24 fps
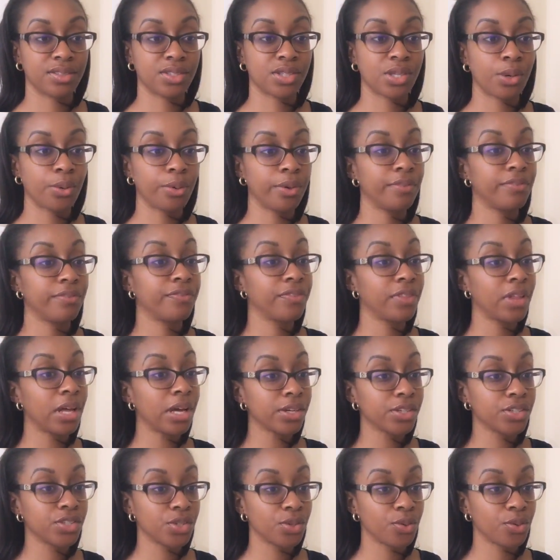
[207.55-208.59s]
So it
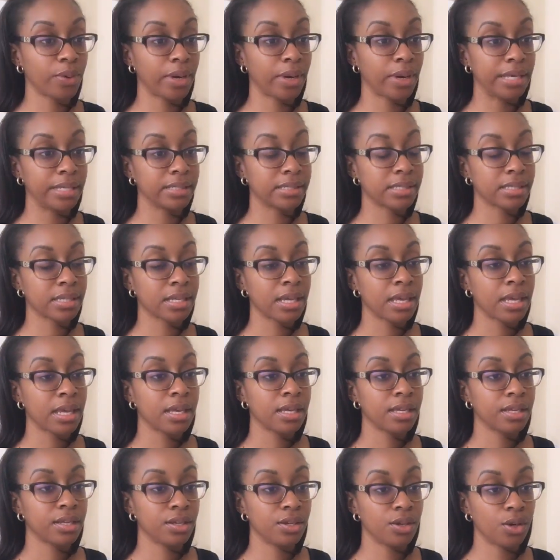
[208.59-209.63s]
fluctuates,
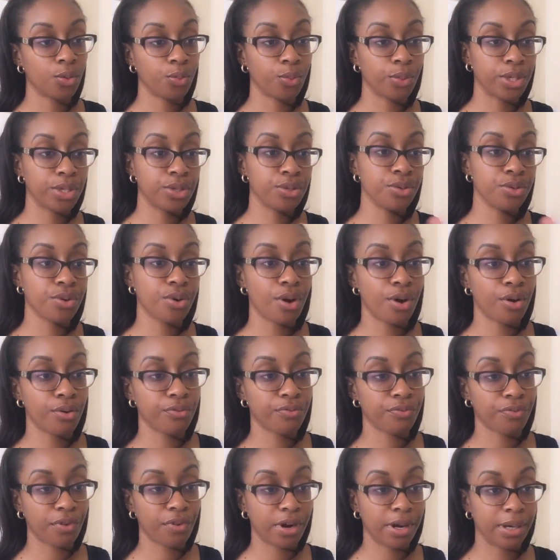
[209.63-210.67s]
when you go
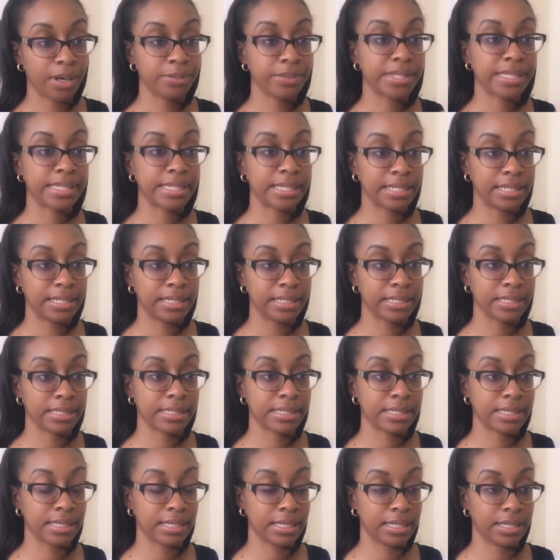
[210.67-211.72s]
from city to
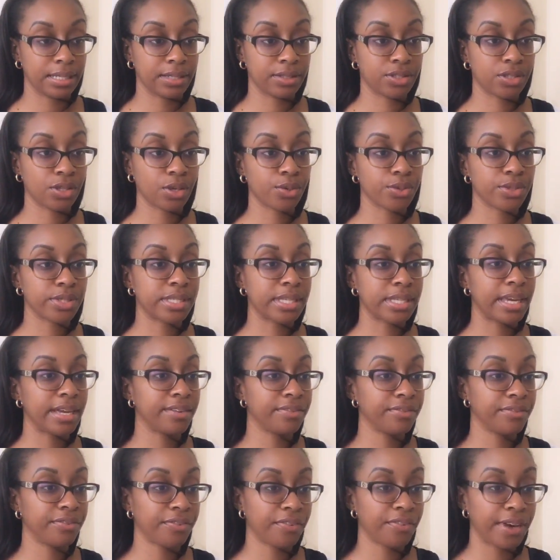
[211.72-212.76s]
city. So San
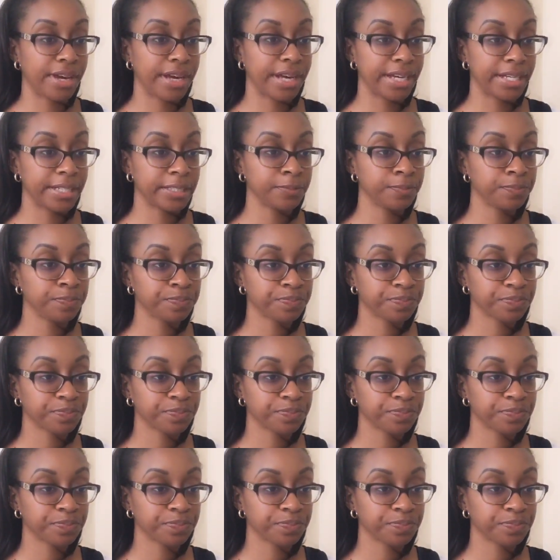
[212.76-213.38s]
Francisco,